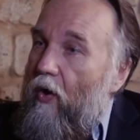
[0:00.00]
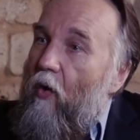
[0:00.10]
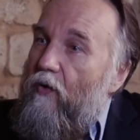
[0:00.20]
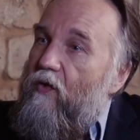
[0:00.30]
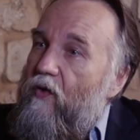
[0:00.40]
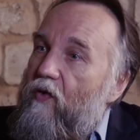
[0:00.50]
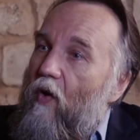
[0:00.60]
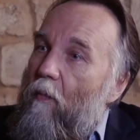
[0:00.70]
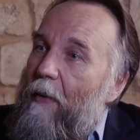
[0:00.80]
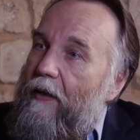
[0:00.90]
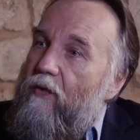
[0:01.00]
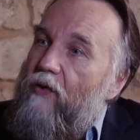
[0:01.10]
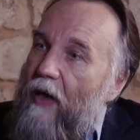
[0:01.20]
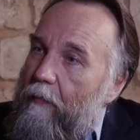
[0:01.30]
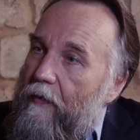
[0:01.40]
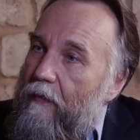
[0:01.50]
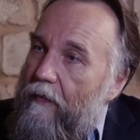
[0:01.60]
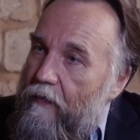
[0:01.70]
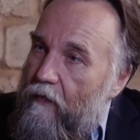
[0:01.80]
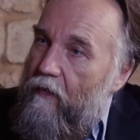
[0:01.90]
caused so many
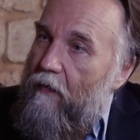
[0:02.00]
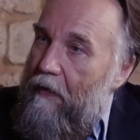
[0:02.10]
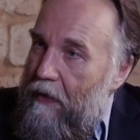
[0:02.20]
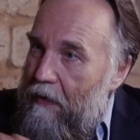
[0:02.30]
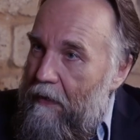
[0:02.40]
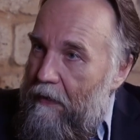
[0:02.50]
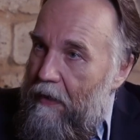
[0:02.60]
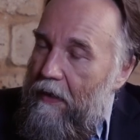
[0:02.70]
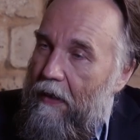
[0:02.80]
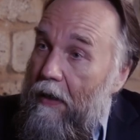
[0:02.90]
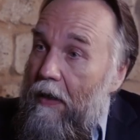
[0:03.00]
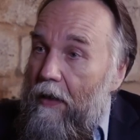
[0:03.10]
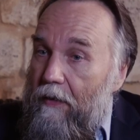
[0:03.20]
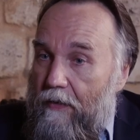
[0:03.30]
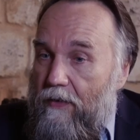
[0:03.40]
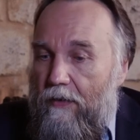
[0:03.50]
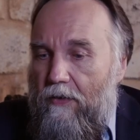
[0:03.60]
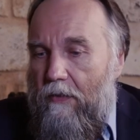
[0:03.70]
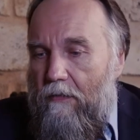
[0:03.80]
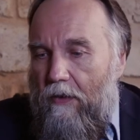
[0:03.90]
troubles in this
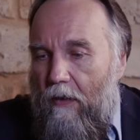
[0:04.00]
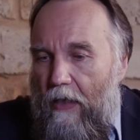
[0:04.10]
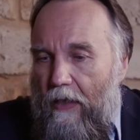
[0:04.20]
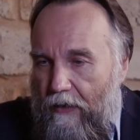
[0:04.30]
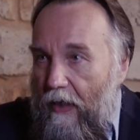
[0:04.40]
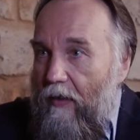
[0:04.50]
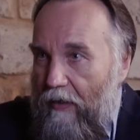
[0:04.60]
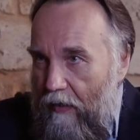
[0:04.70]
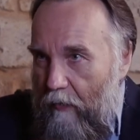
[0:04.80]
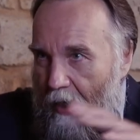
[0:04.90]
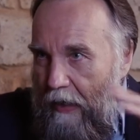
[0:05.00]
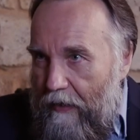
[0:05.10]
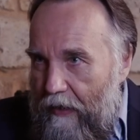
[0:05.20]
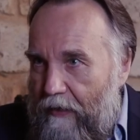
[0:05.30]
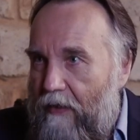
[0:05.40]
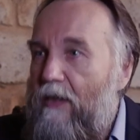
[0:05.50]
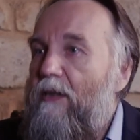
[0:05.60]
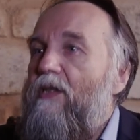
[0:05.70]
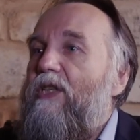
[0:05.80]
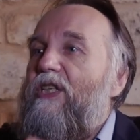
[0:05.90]
region. So
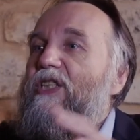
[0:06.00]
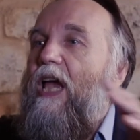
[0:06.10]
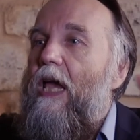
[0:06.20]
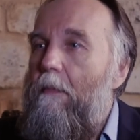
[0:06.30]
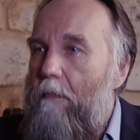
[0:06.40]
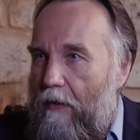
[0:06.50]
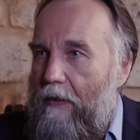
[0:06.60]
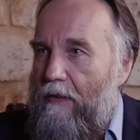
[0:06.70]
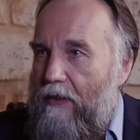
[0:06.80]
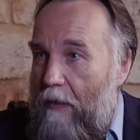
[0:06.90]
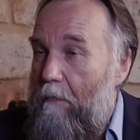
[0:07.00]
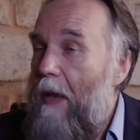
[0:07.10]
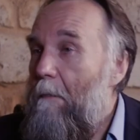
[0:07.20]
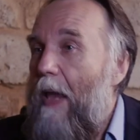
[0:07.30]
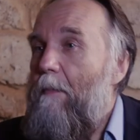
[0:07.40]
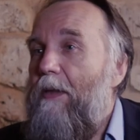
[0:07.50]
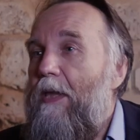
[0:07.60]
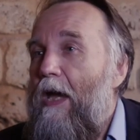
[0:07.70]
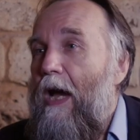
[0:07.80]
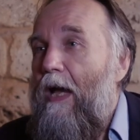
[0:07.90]
it is the same, and maybe
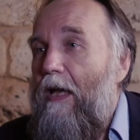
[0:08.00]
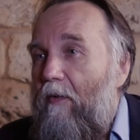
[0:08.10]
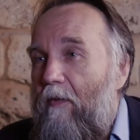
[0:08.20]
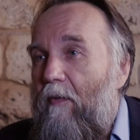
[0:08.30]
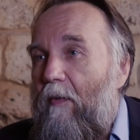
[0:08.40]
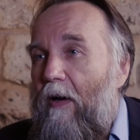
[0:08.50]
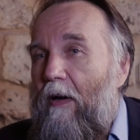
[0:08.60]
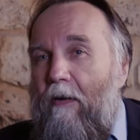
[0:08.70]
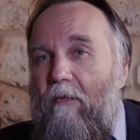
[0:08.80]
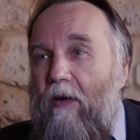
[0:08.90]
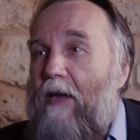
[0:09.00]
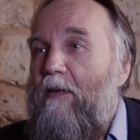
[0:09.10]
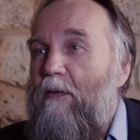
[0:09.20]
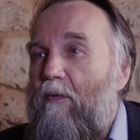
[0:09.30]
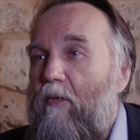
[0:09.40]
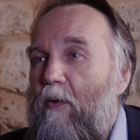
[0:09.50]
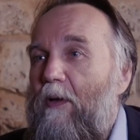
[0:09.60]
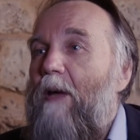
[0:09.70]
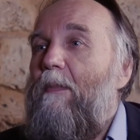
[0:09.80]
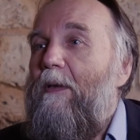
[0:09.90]
they are fighting
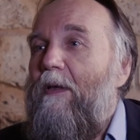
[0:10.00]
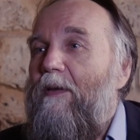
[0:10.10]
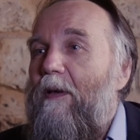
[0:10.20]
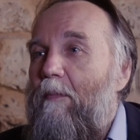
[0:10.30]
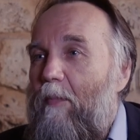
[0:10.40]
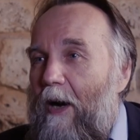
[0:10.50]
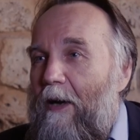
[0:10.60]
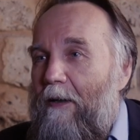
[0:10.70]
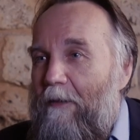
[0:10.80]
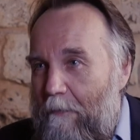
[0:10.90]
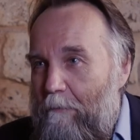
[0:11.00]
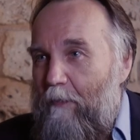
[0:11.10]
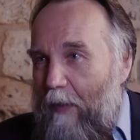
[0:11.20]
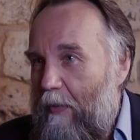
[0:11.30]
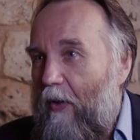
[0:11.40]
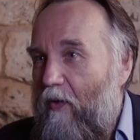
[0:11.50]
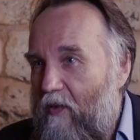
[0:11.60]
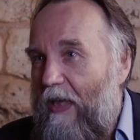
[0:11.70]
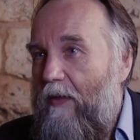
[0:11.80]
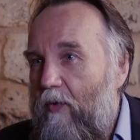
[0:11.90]
for Yemenit empire,
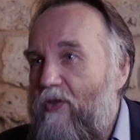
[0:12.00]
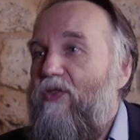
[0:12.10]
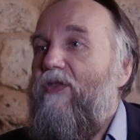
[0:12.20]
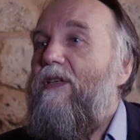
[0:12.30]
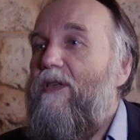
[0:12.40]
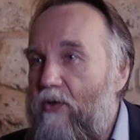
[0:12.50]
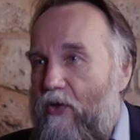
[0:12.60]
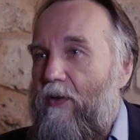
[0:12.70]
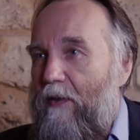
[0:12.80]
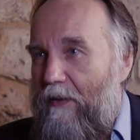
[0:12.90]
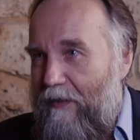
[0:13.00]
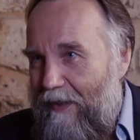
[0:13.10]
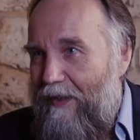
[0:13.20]
because that was traditional,